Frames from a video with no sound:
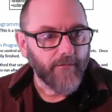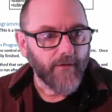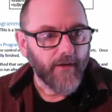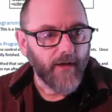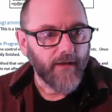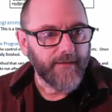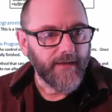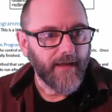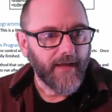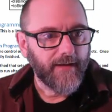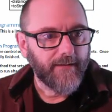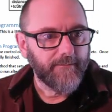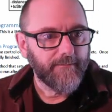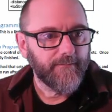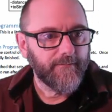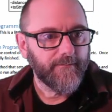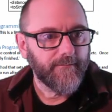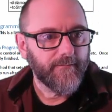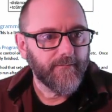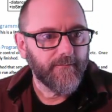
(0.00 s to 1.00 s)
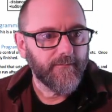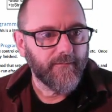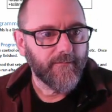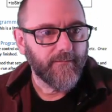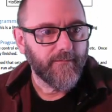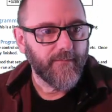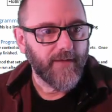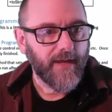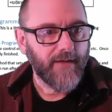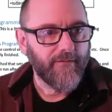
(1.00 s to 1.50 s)
Forgot that.
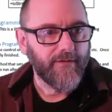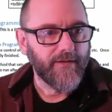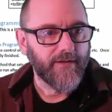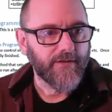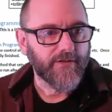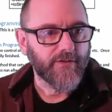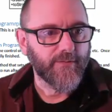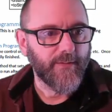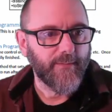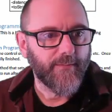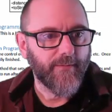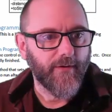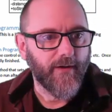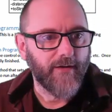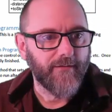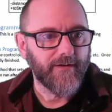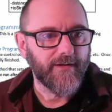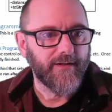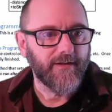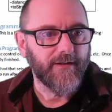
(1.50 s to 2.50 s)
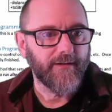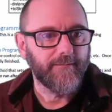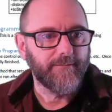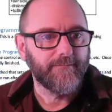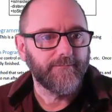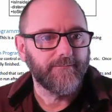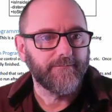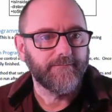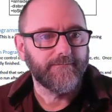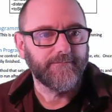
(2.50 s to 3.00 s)
Everything should be private here.
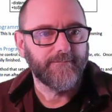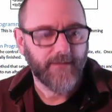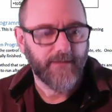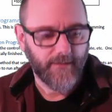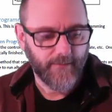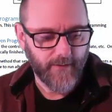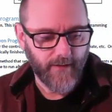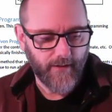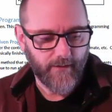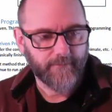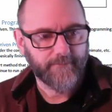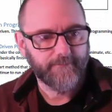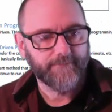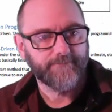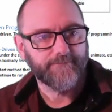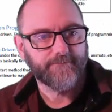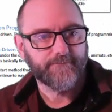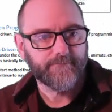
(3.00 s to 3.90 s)
There we go.